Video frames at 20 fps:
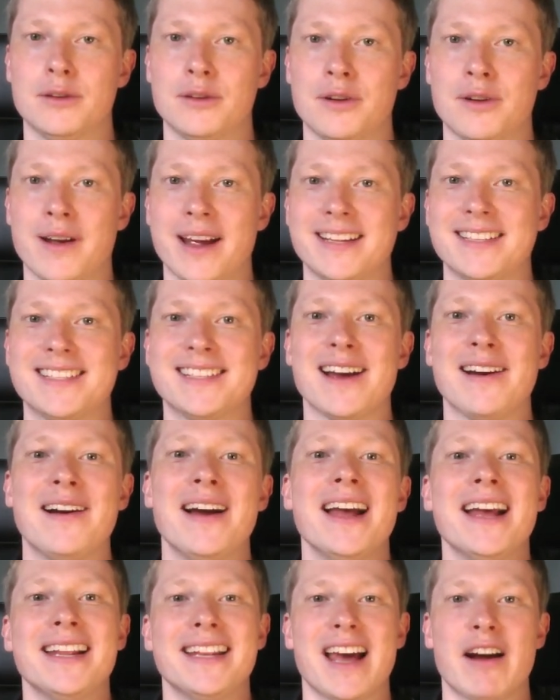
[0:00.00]
All right, so
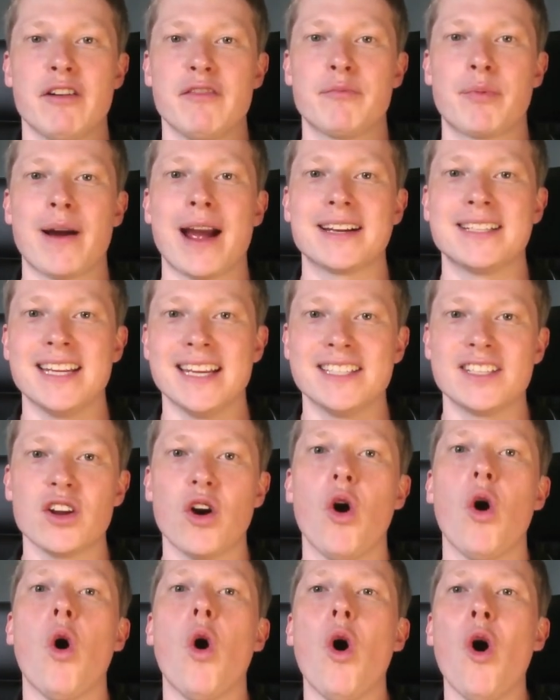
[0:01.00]
now we've practiced
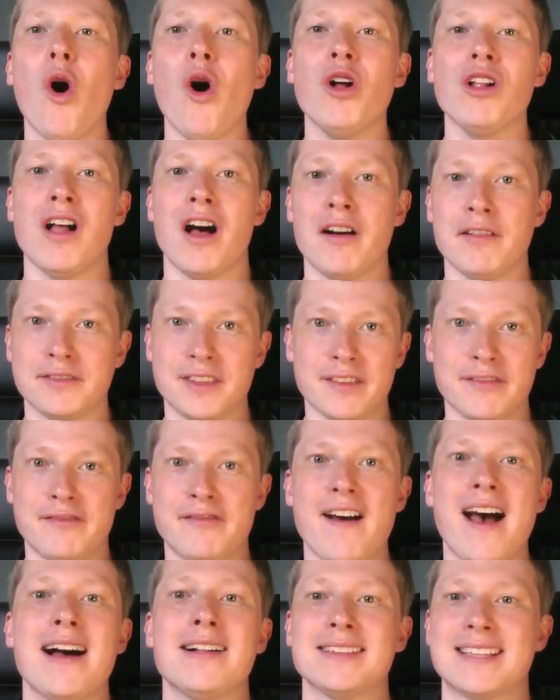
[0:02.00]
all of the
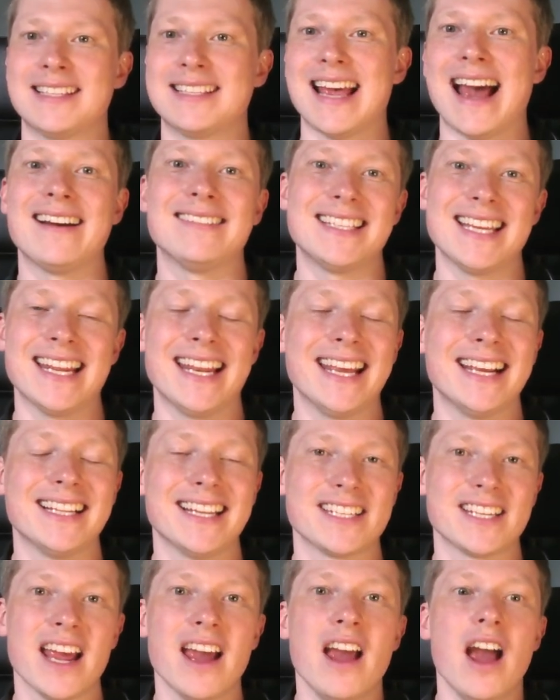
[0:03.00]
vowel sounds in
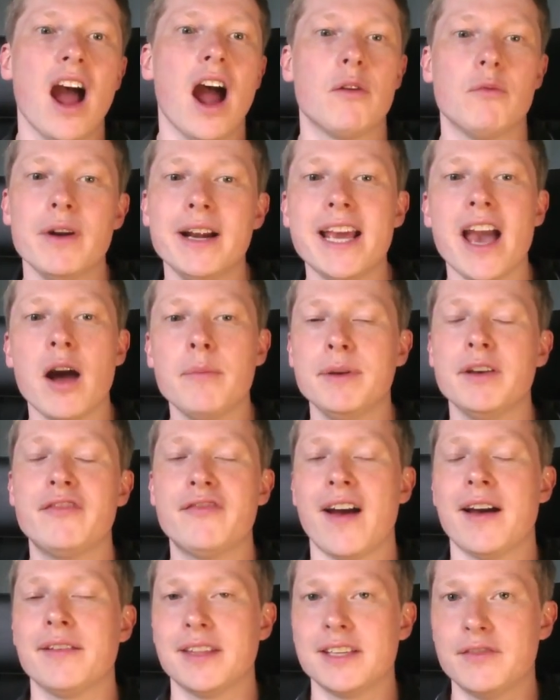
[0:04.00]
English. I really hope you
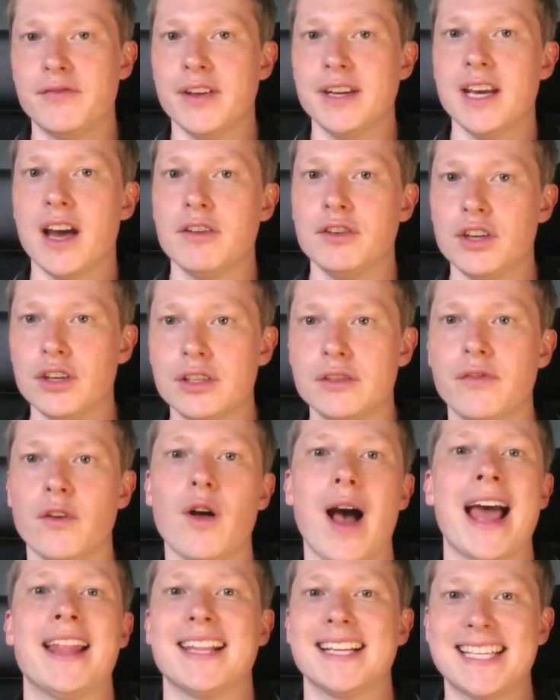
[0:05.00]
found this video
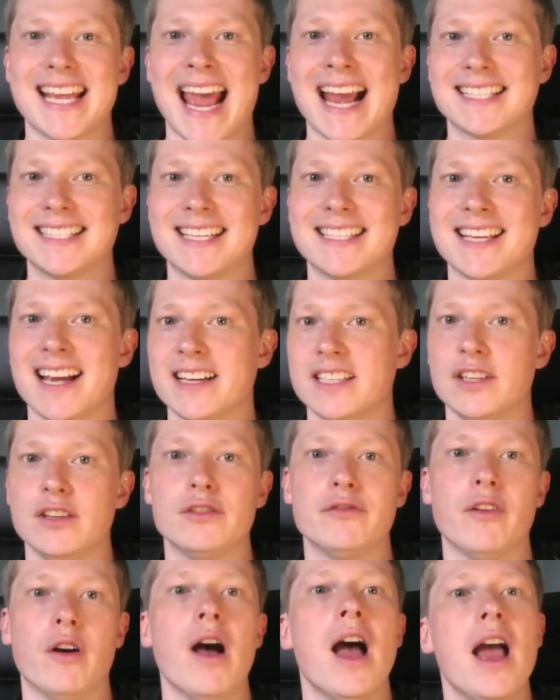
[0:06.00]
useful and this exercise
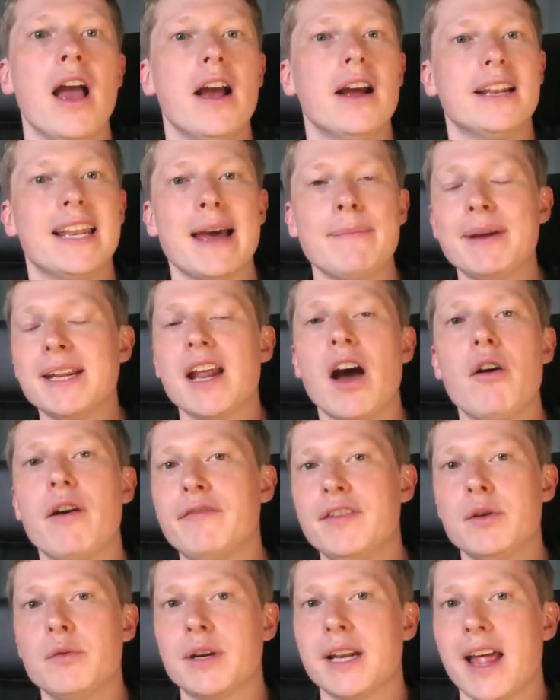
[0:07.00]
useful. Let me know
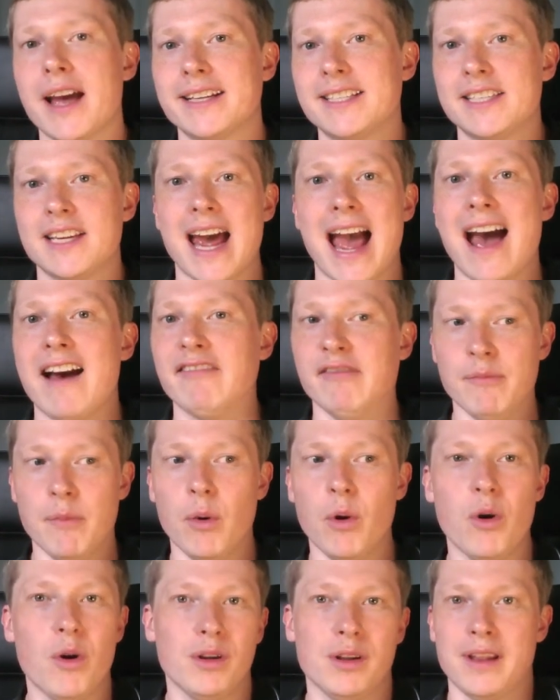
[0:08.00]
if you would like to have
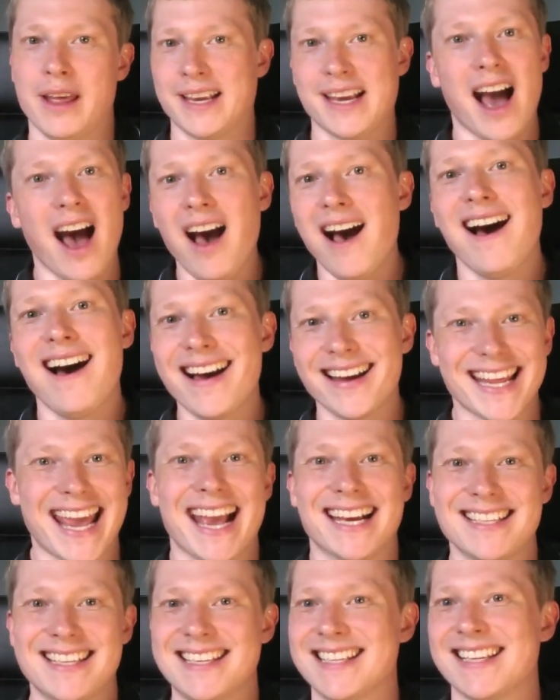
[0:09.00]
more like hard
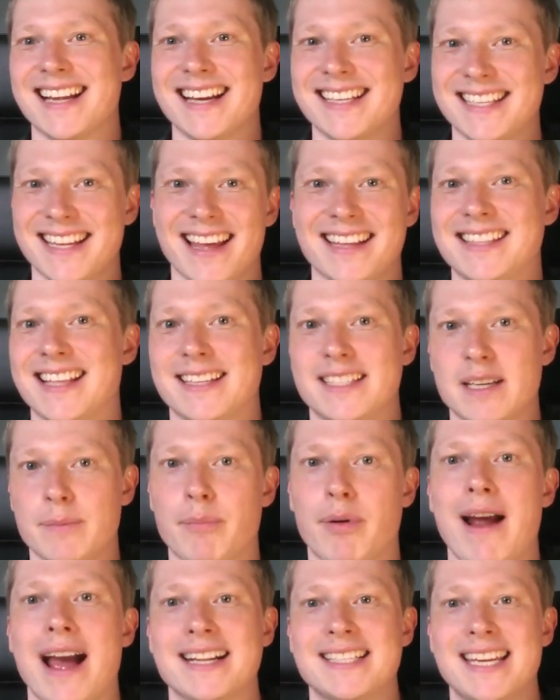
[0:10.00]
exercise like this to
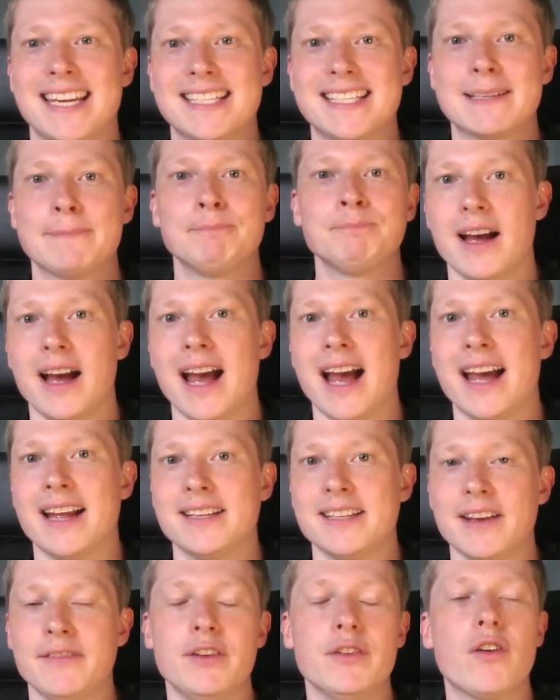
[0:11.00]
practice.
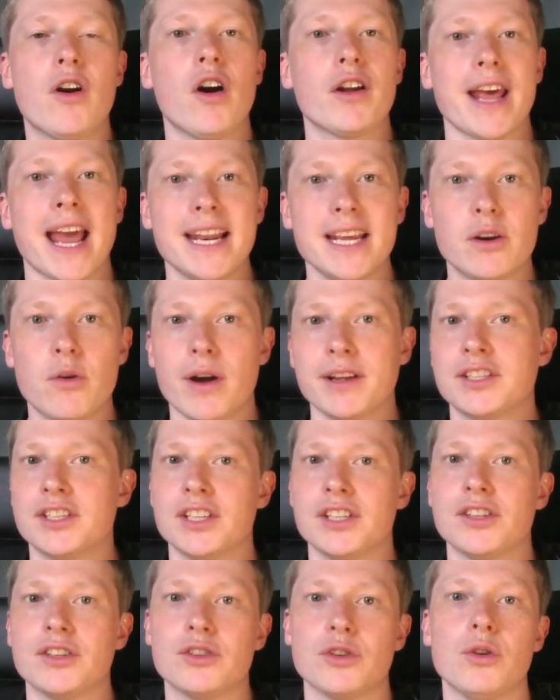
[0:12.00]
And if you've got any
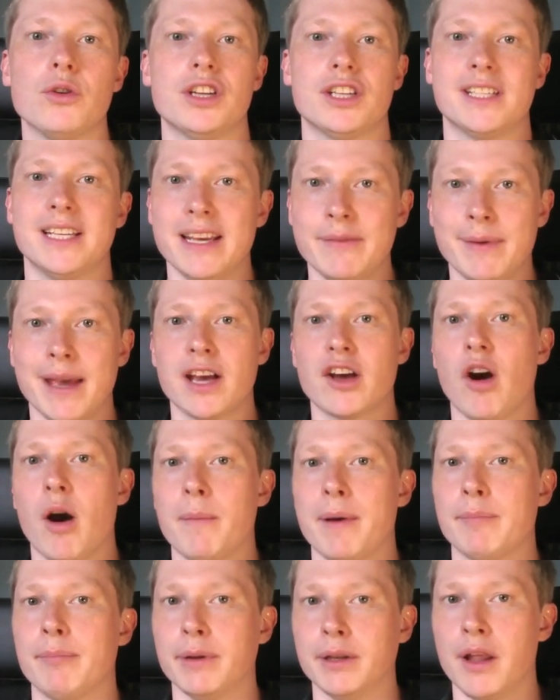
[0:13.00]
questions at all, just leave me a
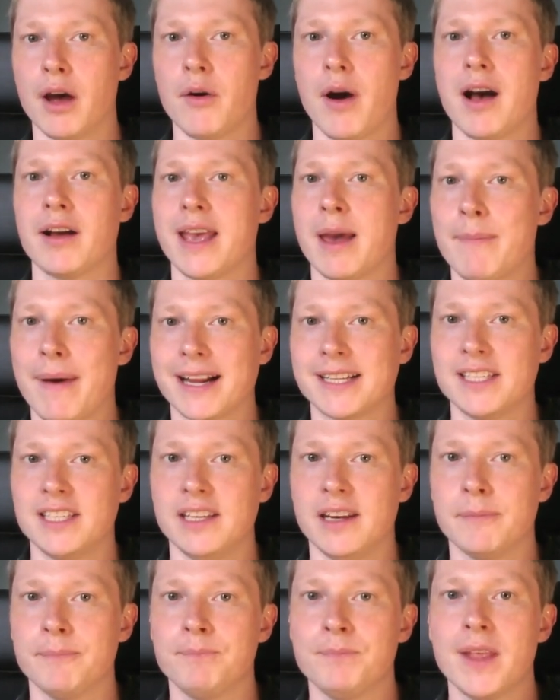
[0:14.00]
comment below. I'll get back
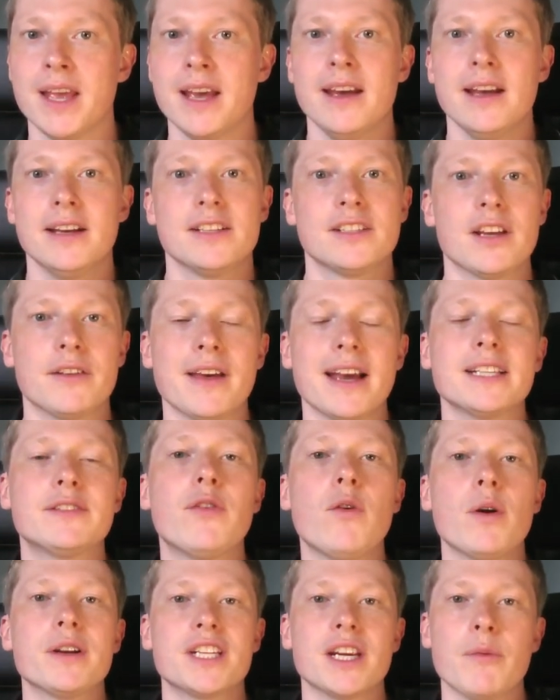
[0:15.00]
to you. So thanks
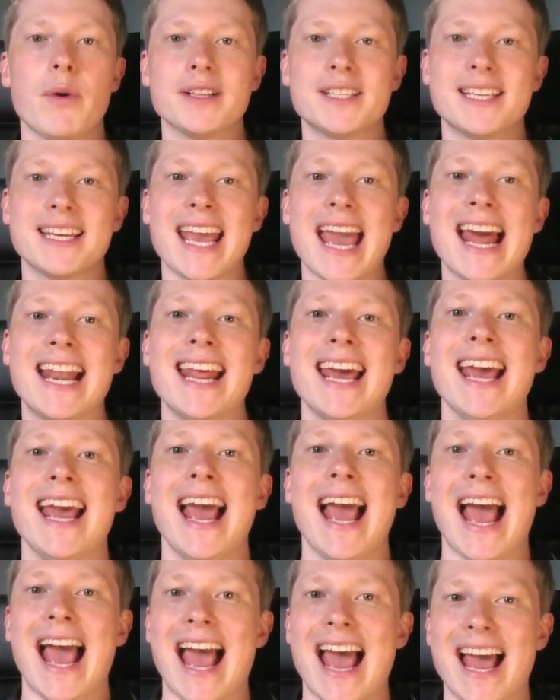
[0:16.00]
for watching once again,
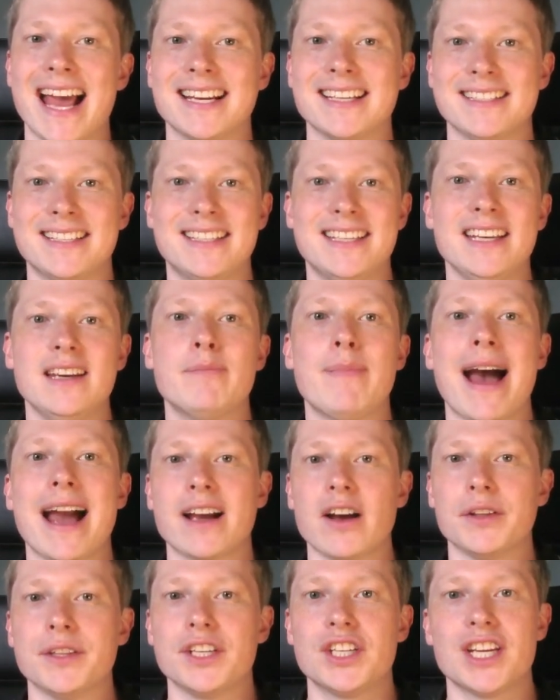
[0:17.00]
and see you
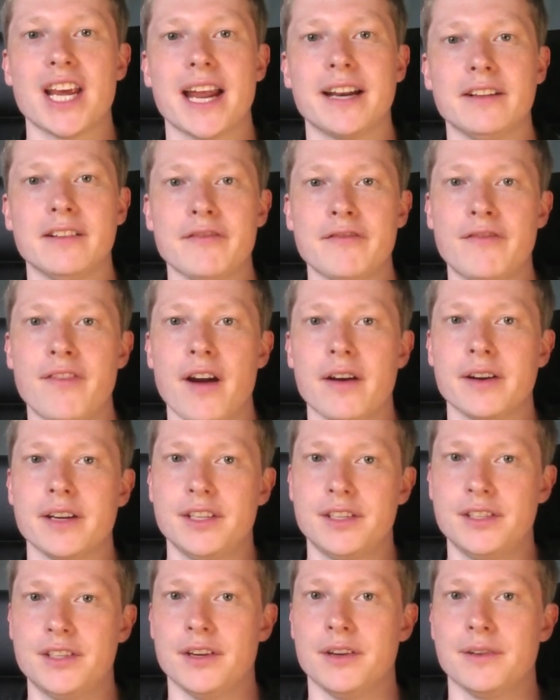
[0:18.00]
back on the channel very
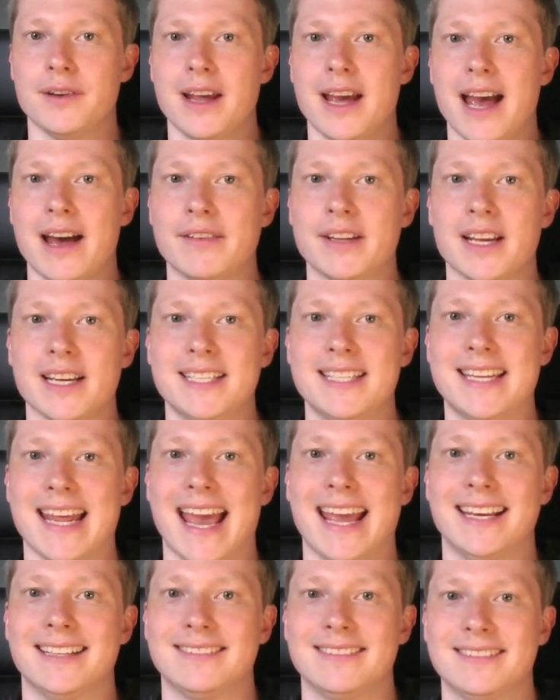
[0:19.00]
soon. Have a nice
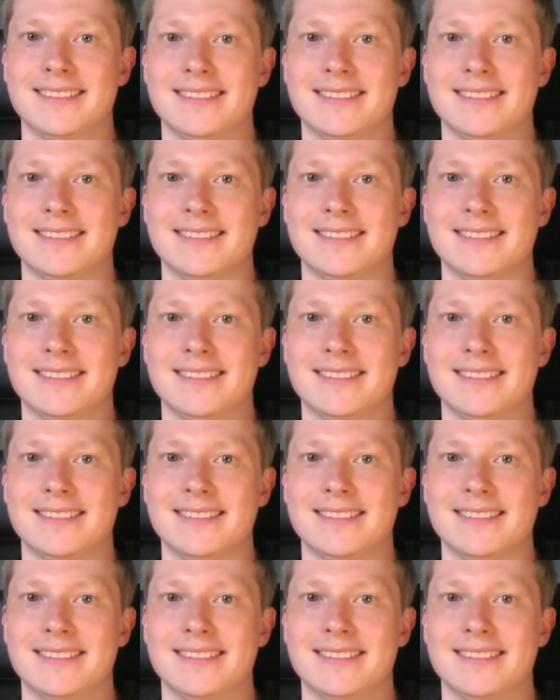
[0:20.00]
day.